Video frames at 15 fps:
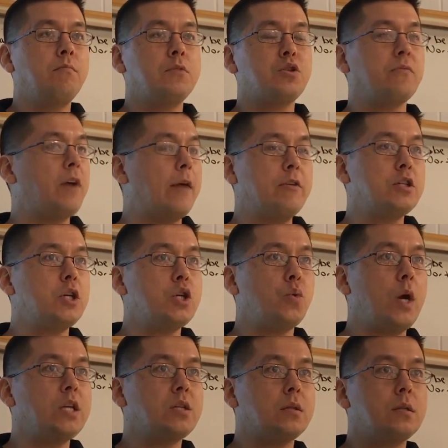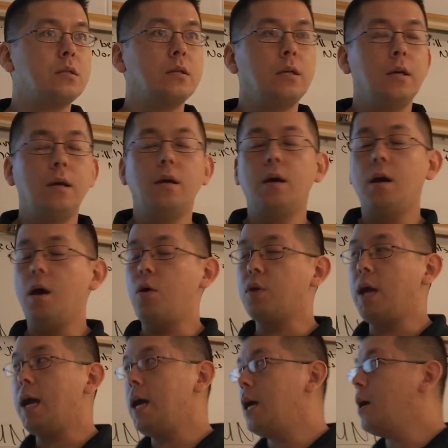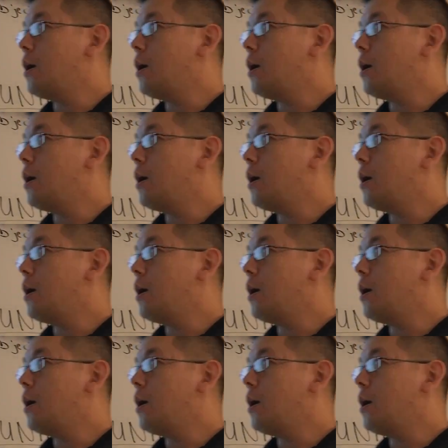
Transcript: survival situations. Okay,